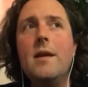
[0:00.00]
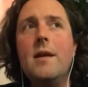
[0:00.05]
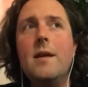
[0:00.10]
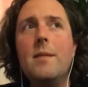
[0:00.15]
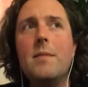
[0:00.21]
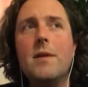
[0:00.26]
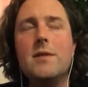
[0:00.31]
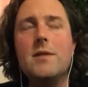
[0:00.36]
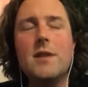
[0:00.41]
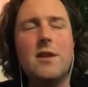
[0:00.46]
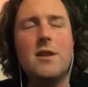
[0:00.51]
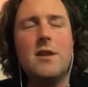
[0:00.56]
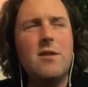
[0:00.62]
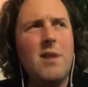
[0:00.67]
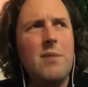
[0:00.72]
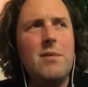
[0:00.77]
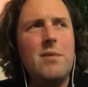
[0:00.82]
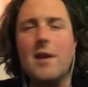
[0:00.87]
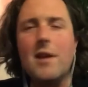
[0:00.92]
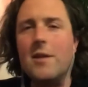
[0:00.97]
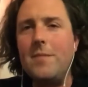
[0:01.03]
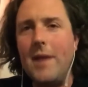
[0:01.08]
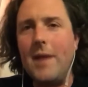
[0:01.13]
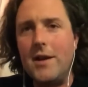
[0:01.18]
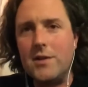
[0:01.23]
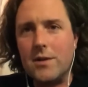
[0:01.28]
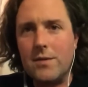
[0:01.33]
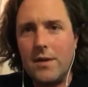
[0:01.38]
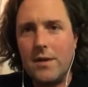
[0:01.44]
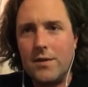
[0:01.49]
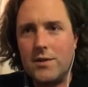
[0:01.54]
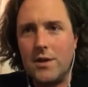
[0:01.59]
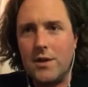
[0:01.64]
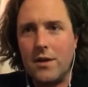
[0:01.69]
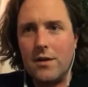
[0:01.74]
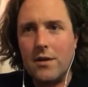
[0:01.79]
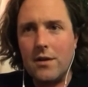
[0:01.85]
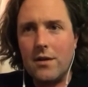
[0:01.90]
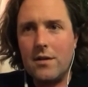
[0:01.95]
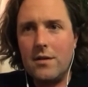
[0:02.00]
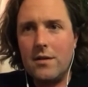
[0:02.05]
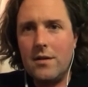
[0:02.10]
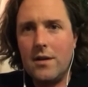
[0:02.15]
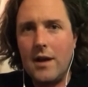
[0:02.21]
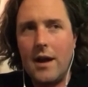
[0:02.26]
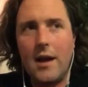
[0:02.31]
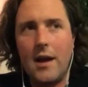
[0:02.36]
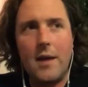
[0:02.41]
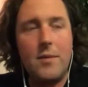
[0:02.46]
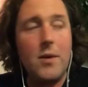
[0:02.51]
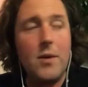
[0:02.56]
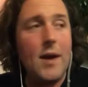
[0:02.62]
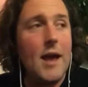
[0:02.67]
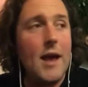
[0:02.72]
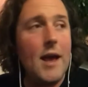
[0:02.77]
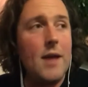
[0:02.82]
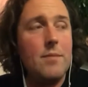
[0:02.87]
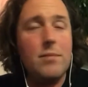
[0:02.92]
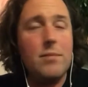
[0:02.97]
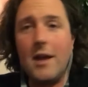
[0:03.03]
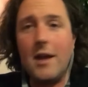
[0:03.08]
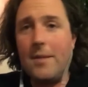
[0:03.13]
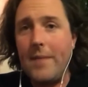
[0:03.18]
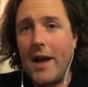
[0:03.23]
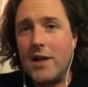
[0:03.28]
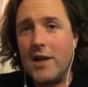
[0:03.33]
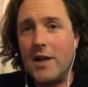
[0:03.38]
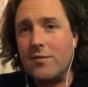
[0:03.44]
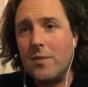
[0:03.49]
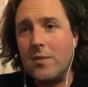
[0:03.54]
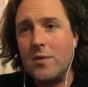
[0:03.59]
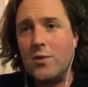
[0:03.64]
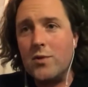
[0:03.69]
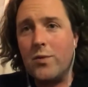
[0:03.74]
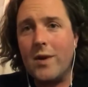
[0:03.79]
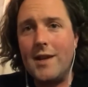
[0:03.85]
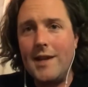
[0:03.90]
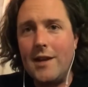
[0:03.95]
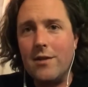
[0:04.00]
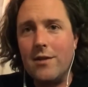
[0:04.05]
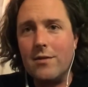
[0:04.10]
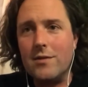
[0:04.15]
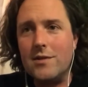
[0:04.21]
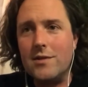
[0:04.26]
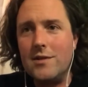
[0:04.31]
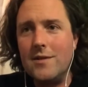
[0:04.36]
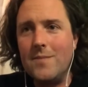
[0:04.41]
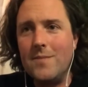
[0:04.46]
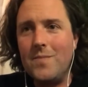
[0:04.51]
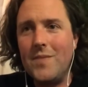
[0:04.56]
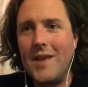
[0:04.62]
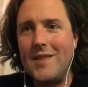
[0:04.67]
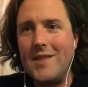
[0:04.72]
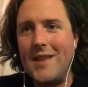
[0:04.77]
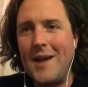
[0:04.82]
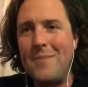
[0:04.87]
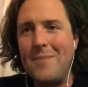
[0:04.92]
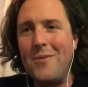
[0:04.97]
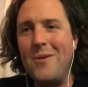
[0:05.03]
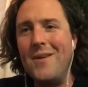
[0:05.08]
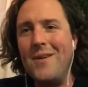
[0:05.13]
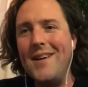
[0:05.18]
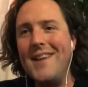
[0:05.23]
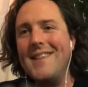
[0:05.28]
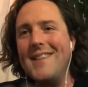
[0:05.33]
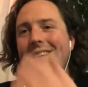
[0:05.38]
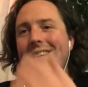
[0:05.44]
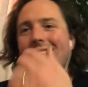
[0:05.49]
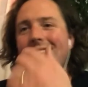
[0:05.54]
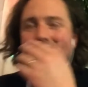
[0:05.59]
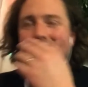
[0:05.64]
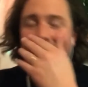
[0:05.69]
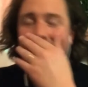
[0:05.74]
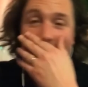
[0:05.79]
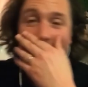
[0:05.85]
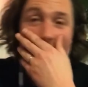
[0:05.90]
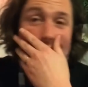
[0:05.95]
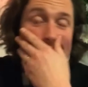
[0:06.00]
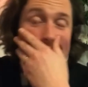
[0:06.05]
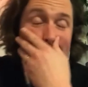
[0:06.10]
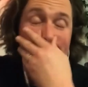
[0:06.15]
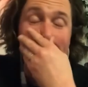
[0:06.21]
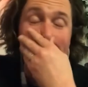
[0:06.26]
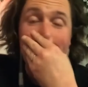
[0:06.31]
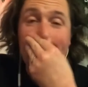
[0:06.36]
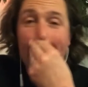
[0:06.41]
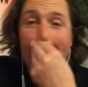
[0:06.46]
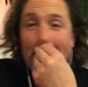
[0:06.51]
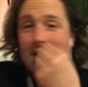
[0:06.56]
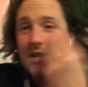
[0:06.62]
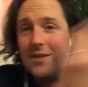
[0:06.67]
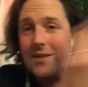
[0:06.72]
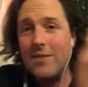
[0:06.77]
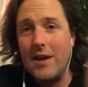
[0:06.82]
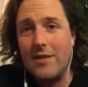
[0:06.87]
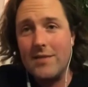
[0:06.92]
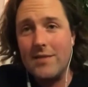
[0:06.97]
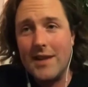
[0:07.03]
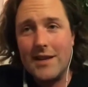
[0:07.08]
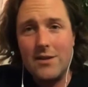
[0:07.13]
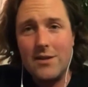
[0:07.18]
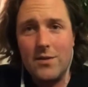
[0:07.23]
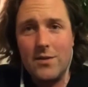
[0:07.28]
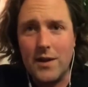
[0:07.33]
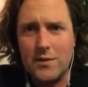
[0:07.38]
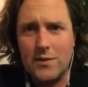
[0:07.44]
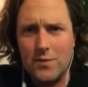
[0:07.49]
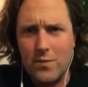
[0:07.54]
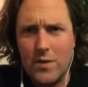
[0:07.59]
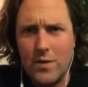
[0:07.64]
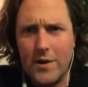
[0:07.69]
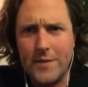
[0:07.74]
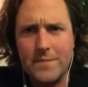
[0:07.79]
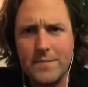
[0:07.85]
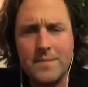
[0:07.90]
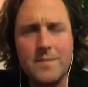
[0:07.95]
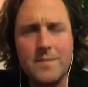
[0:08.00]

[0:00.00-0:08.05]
But I was like, I really liked Magic when I was younger. I hadn't played Magic for about 20 years at that point because I stopped playing Magic around like 2001.